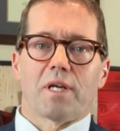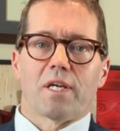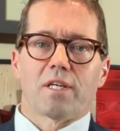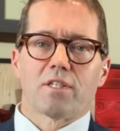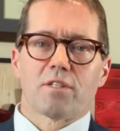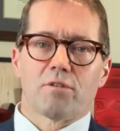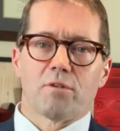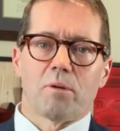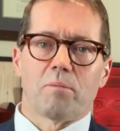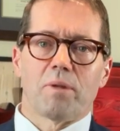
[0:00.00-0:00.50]

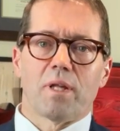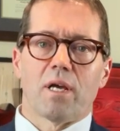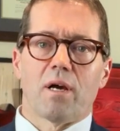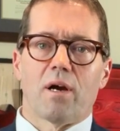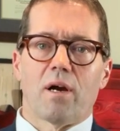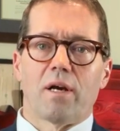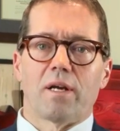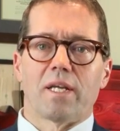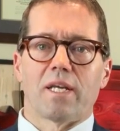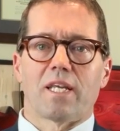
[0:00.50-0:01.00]
extremely
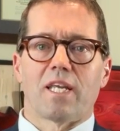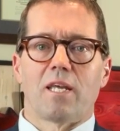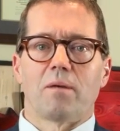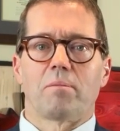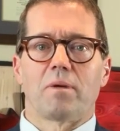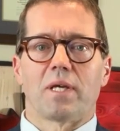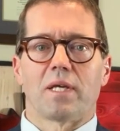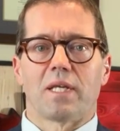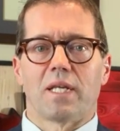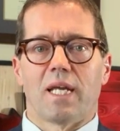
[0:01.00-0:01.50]
hard at
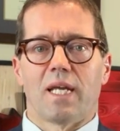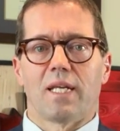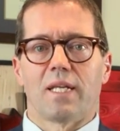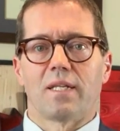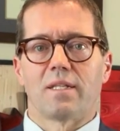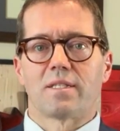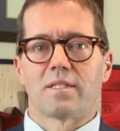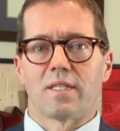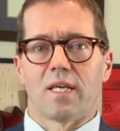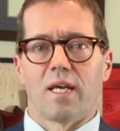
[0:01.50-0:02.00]
keeping
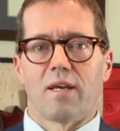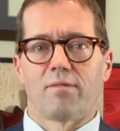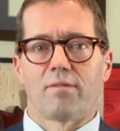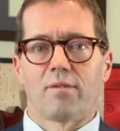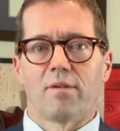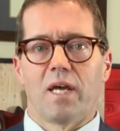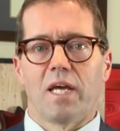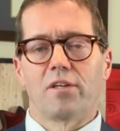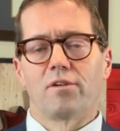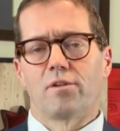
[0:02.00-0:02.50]
Canadians
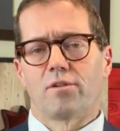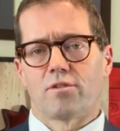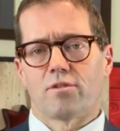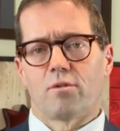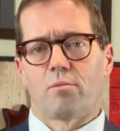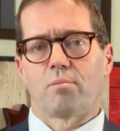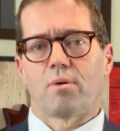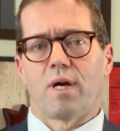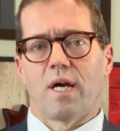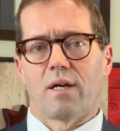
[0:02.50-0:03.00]
safe and do
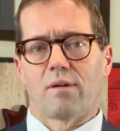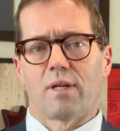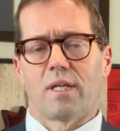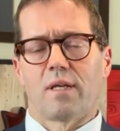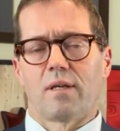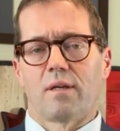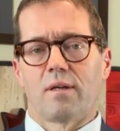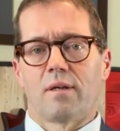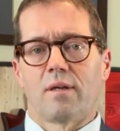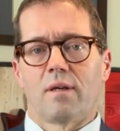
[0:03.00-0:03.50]
so
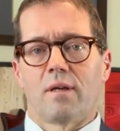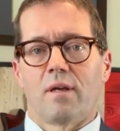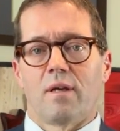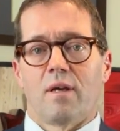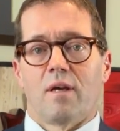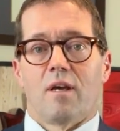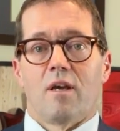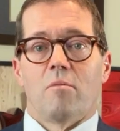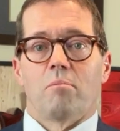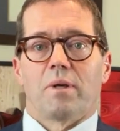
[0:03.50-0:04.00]
proudly.
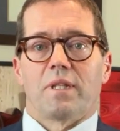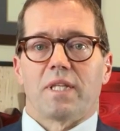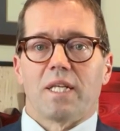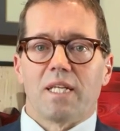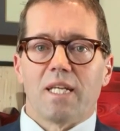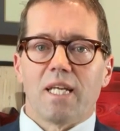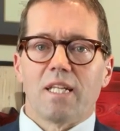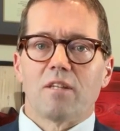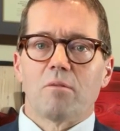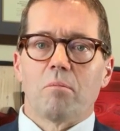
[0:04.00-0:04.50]
But they
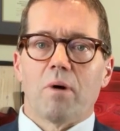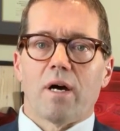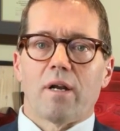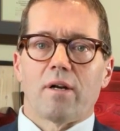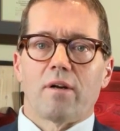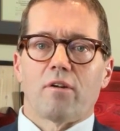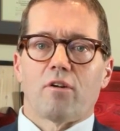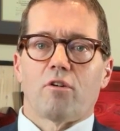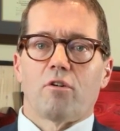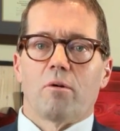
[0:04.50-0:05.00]
need the
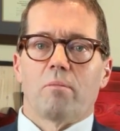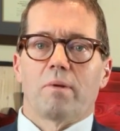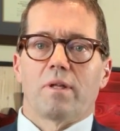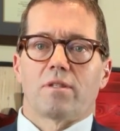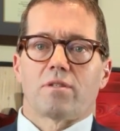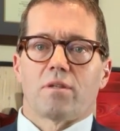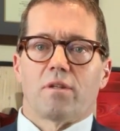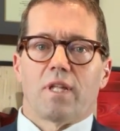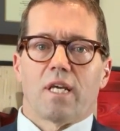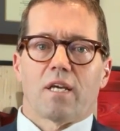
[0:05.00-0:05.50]
modern equipment
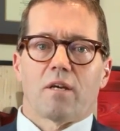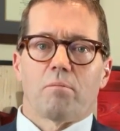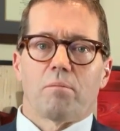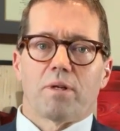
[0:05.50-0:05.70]
so they can